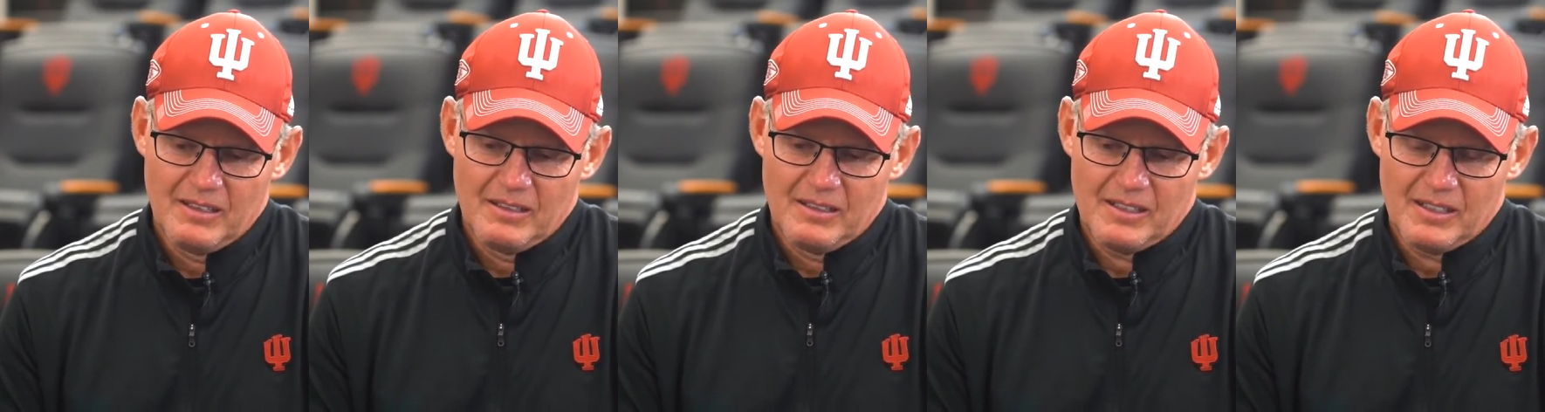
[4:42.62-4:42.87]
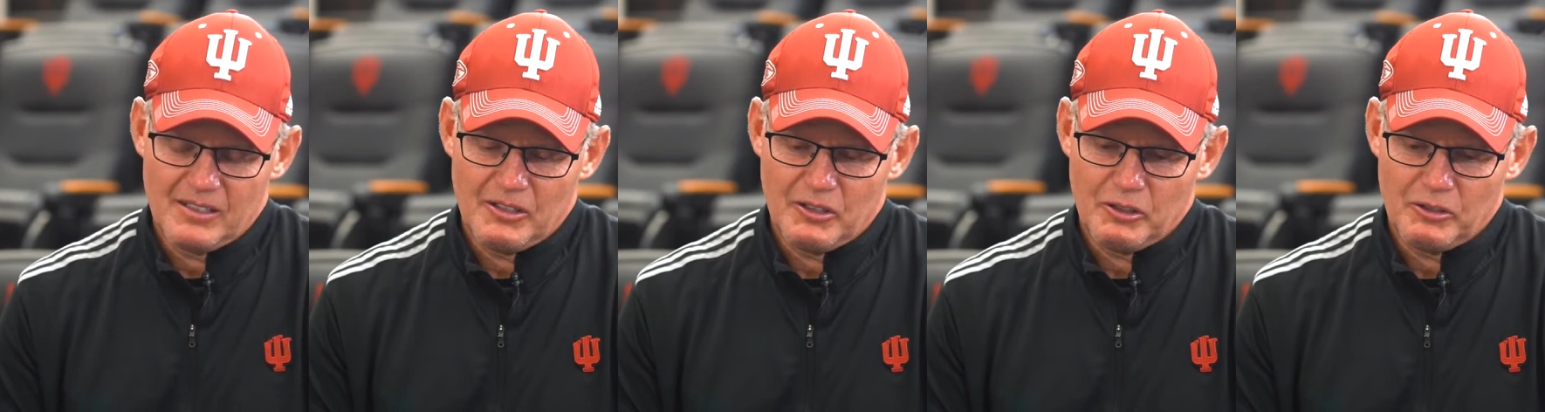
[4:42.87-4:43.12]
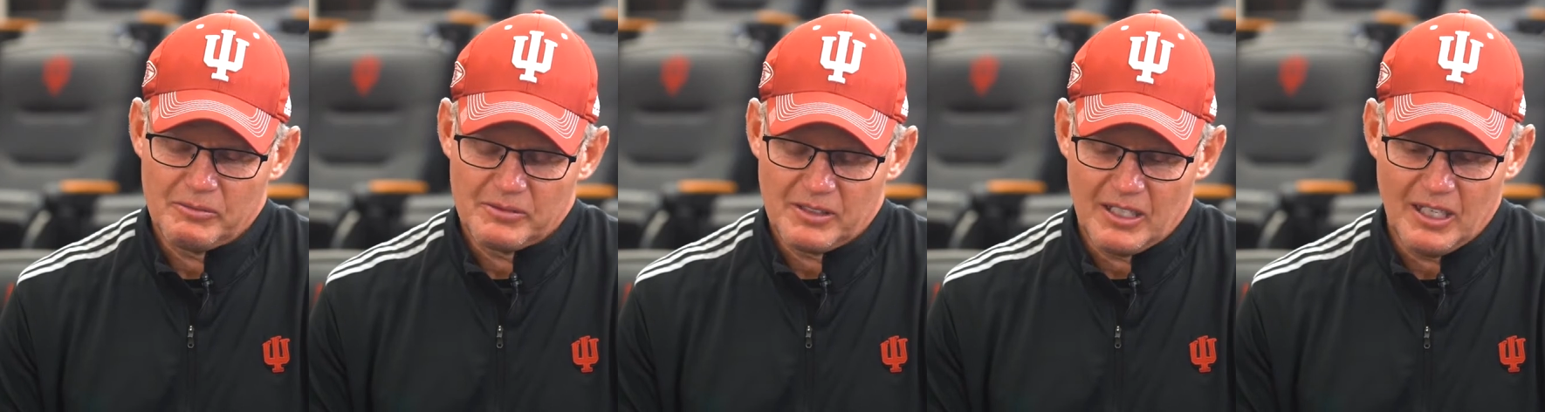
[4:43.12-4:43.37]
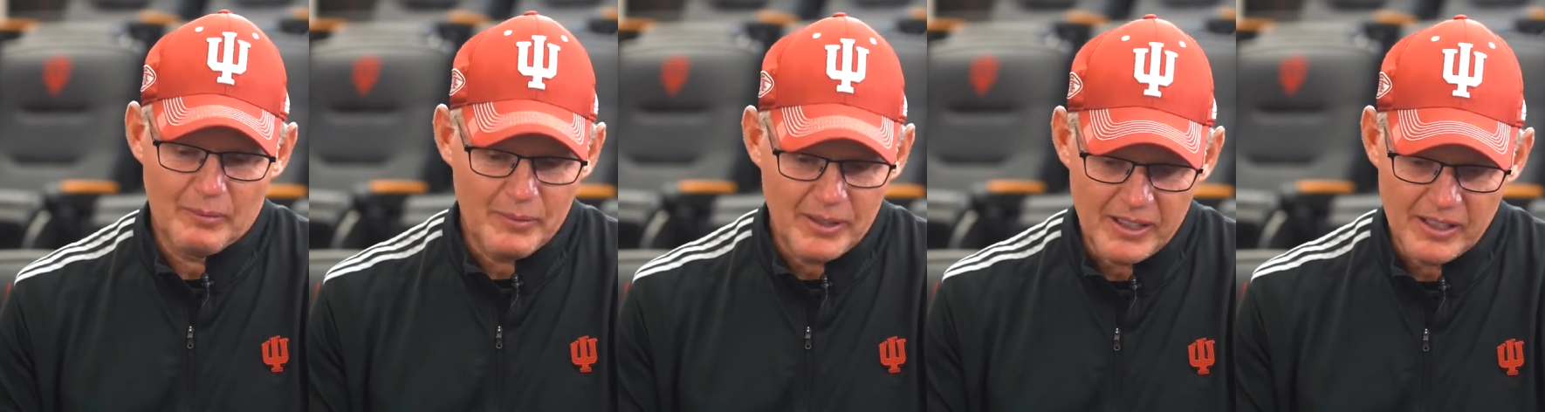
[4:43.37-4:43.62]
you know,
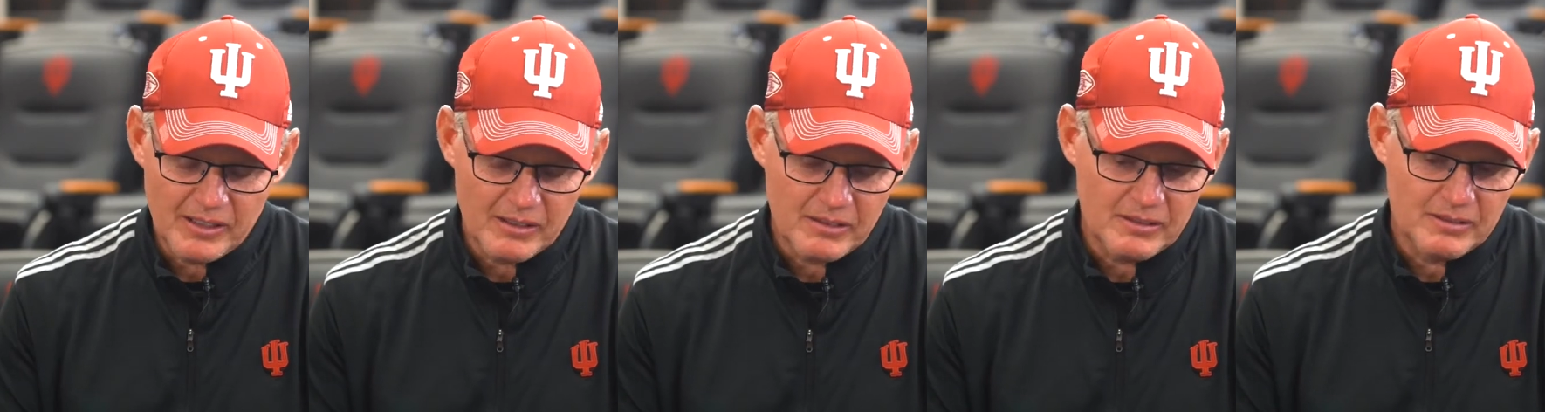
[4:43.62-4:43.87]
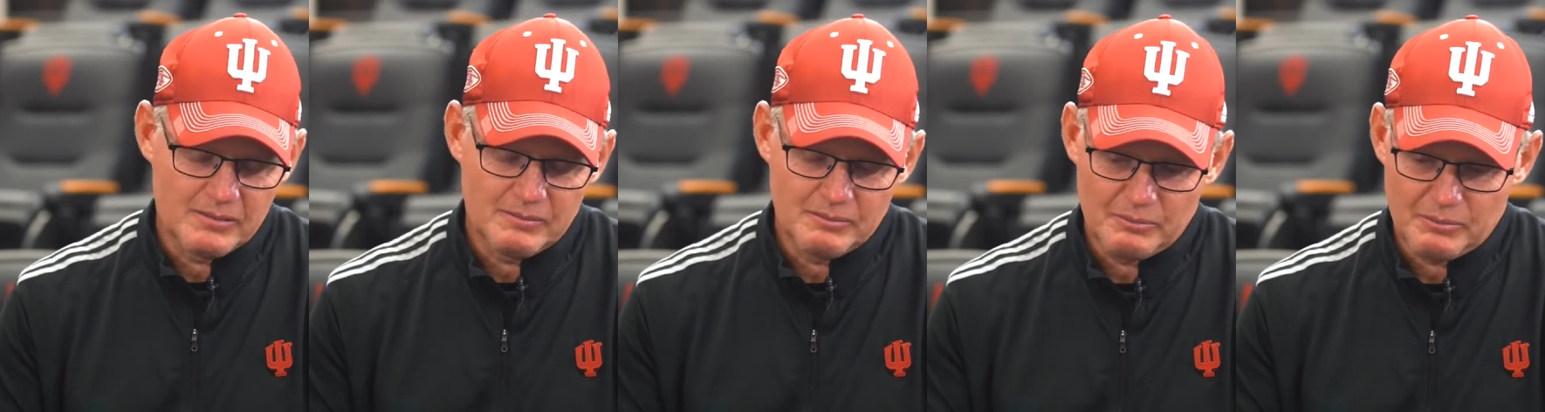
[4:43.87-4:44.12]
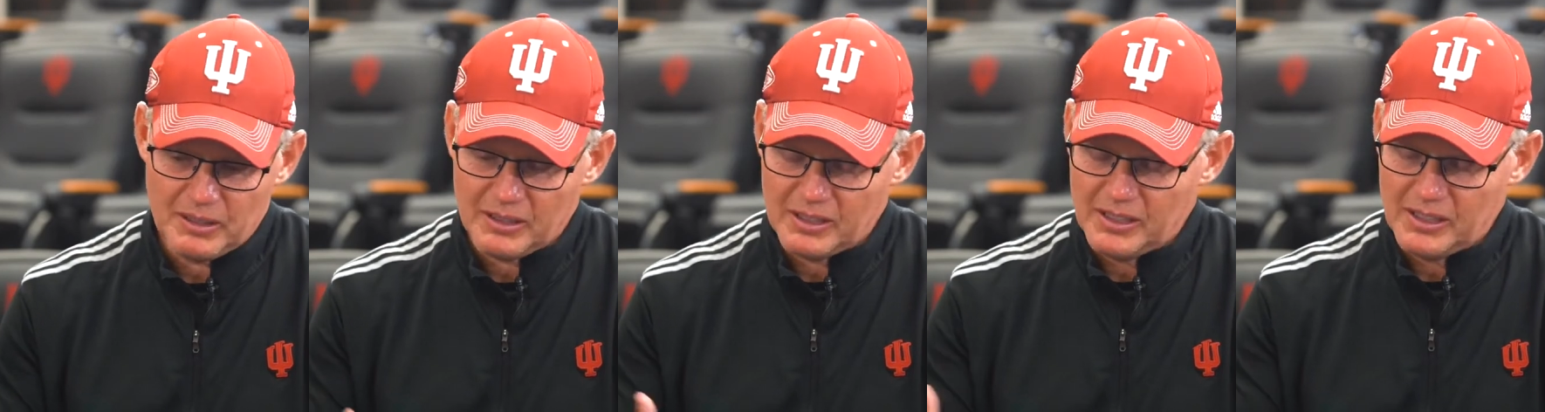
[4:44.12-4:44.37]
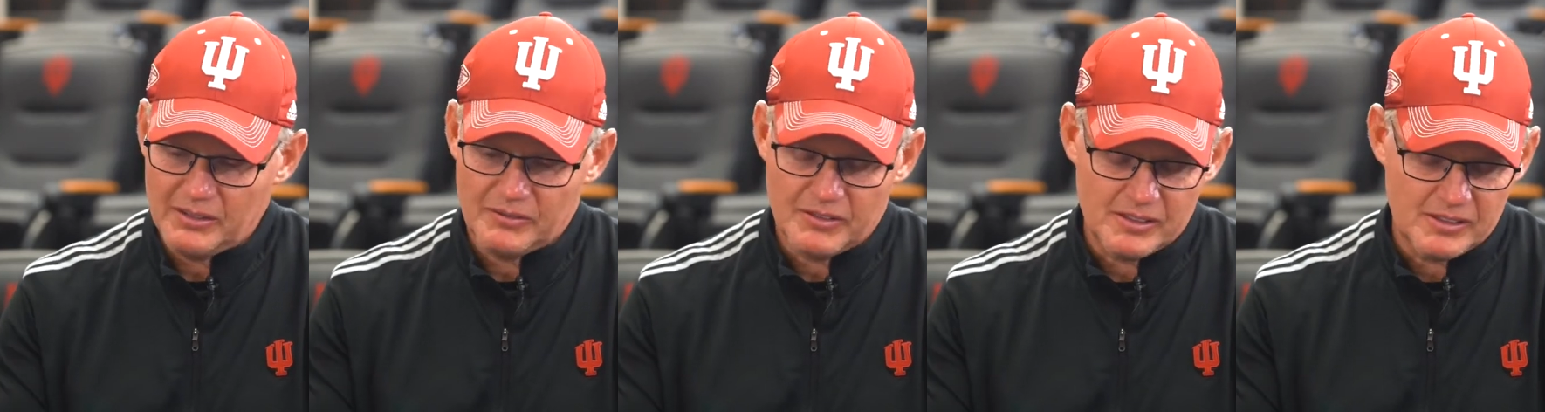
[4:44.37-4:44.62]
come here and
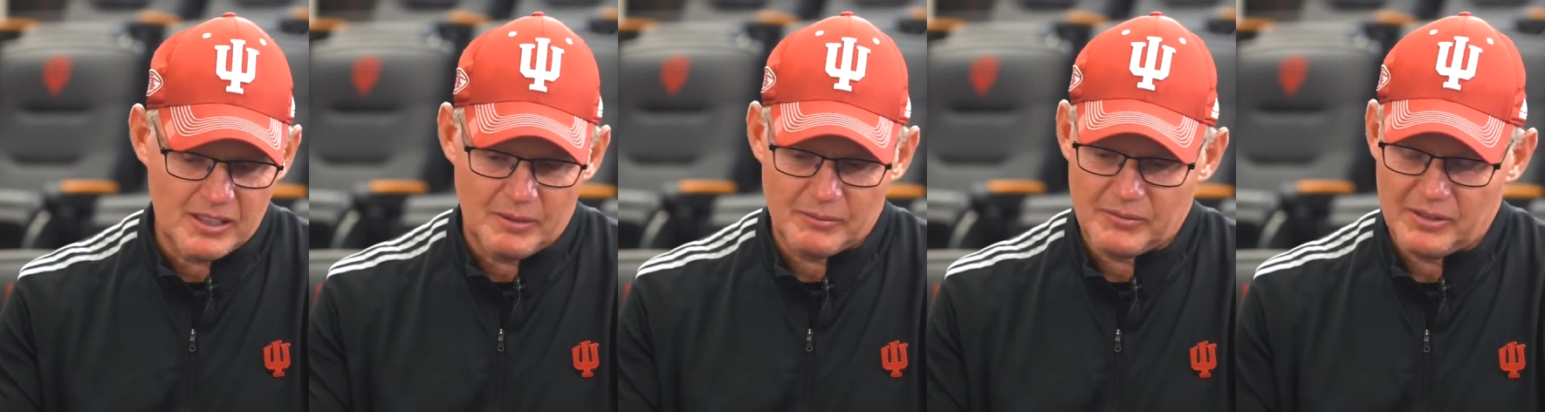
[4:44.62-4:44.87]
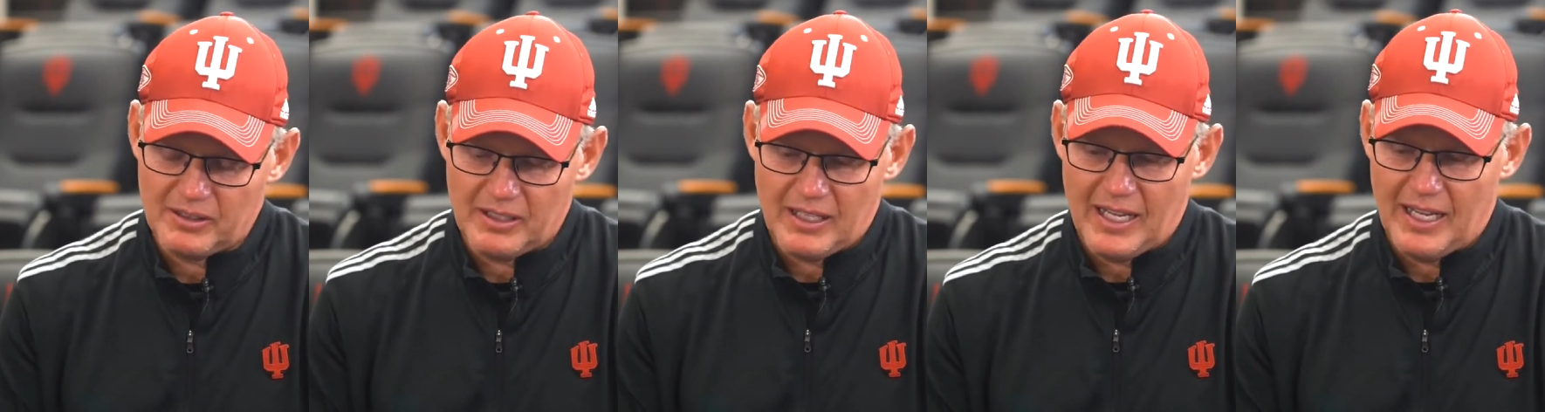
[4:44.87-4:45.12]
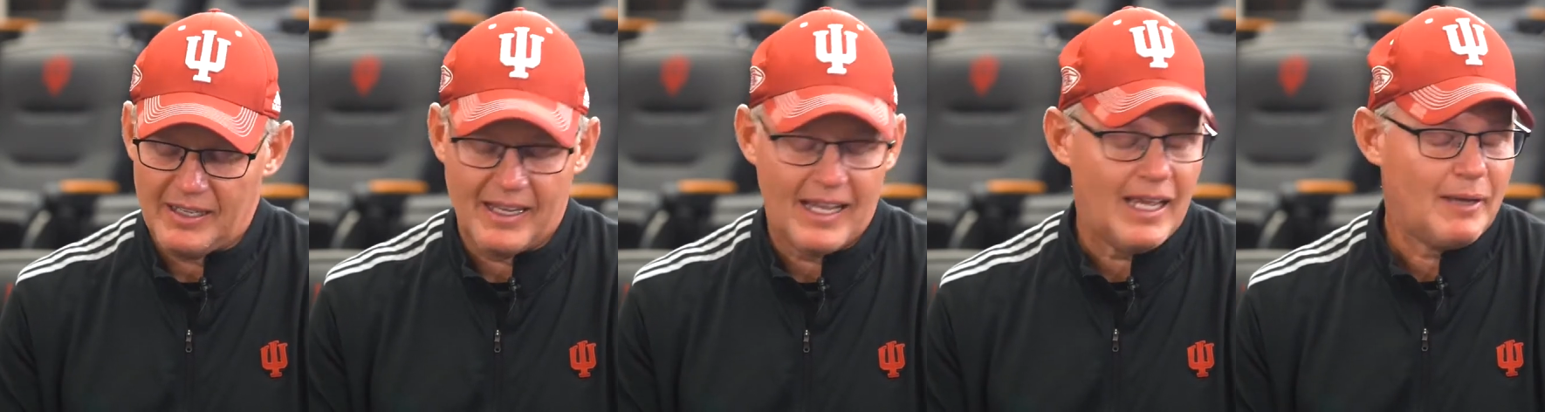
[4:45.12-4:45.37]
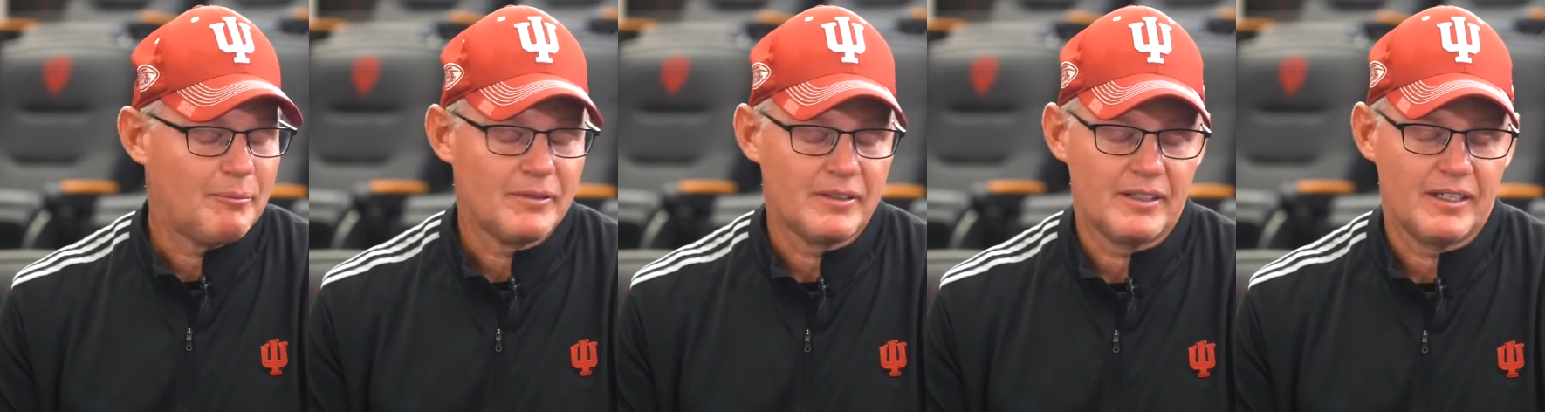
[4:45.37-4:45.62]
believe in something that hadn't
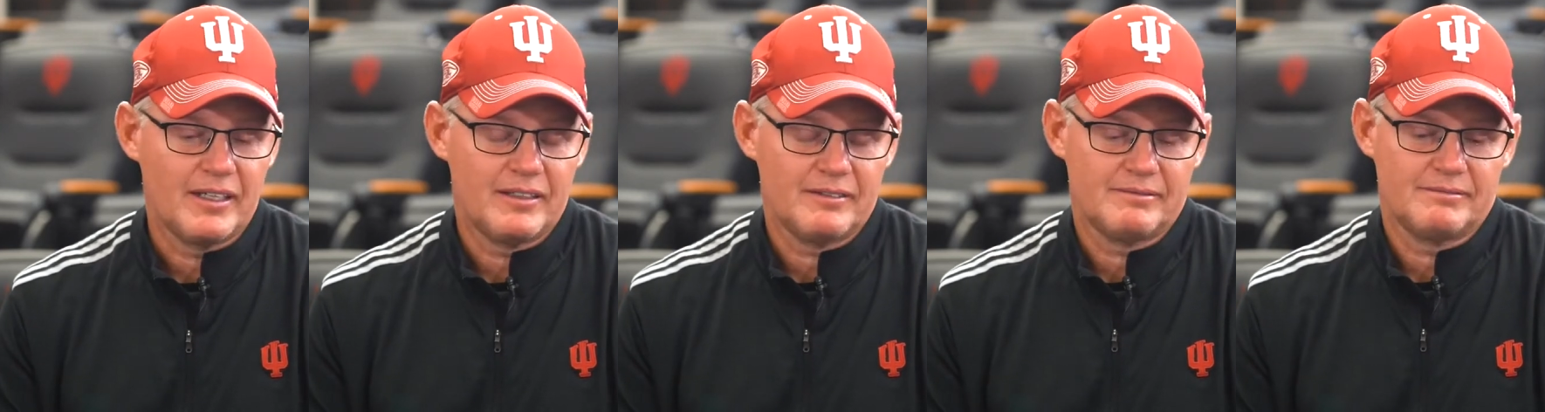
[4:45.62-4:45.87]
happened yet,